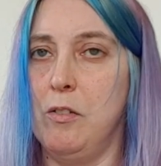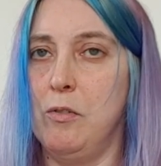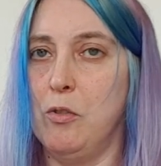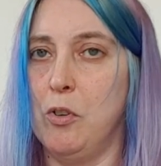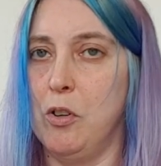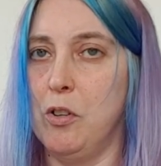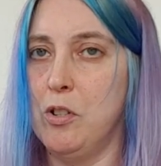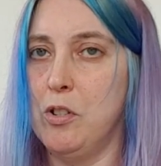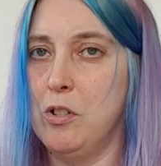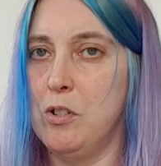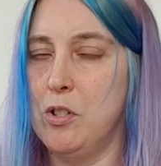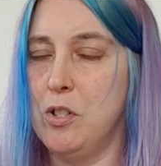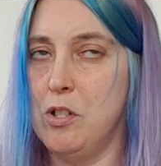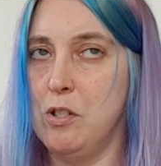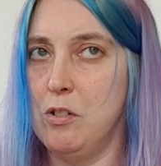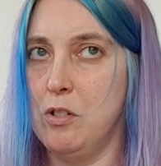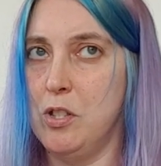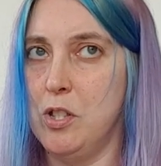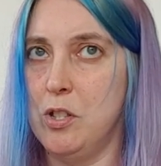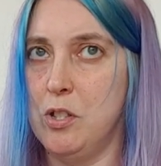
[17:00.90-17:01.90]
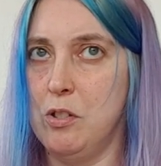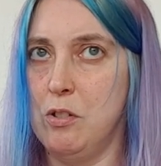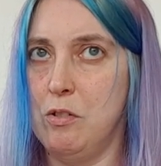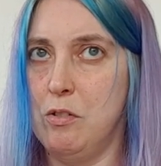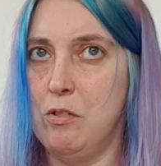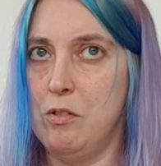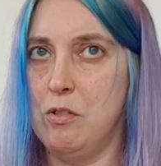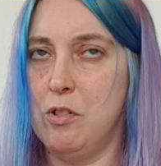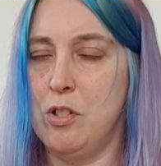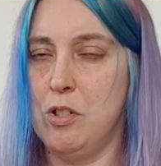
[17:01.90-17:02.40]
got a
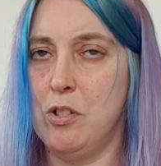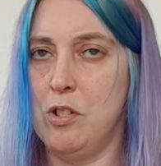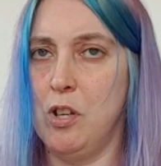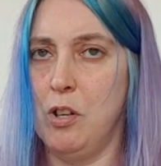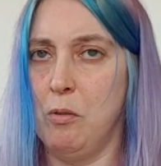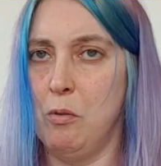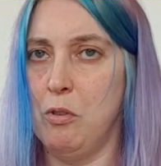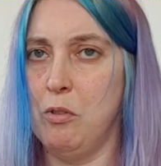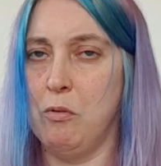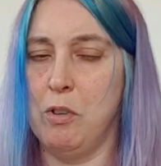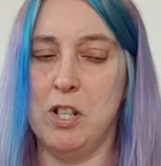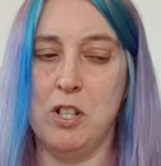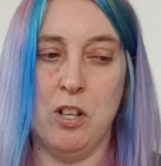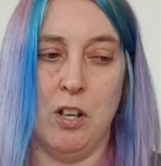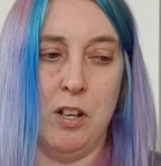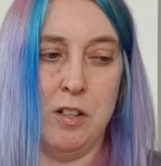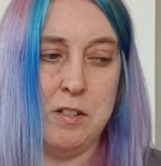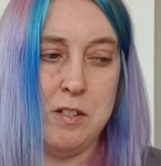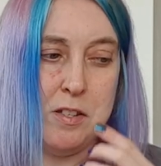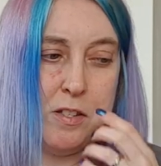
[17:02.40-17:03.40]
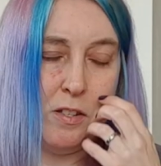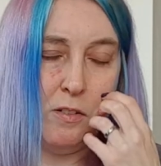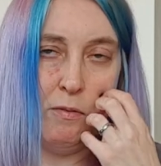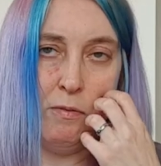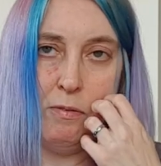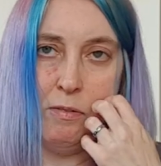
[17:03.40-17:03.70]
2 or 3 chances of